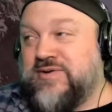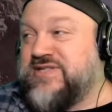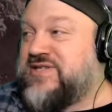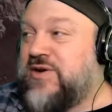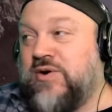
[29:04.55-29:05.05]

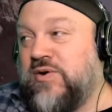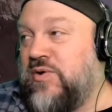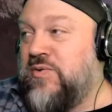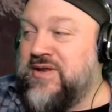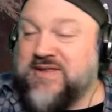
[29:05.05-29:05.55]
What's
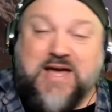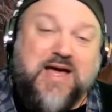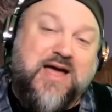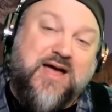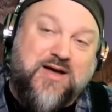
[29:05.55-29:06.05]
going
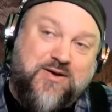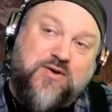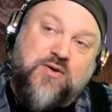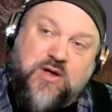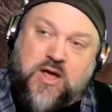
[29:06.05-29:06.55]

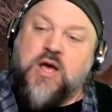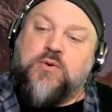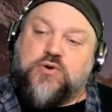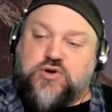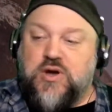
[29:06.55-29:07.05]

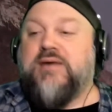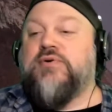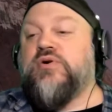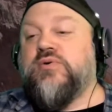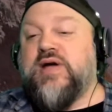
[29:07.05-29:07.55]
down will come
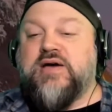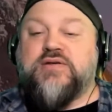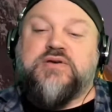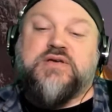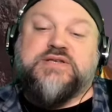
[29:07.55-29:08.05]
around
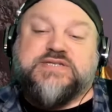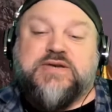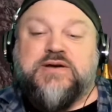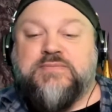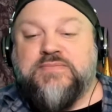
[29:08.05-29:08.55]
again
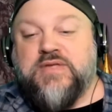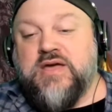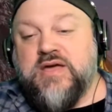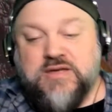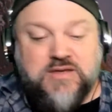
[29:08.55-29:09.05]
someday.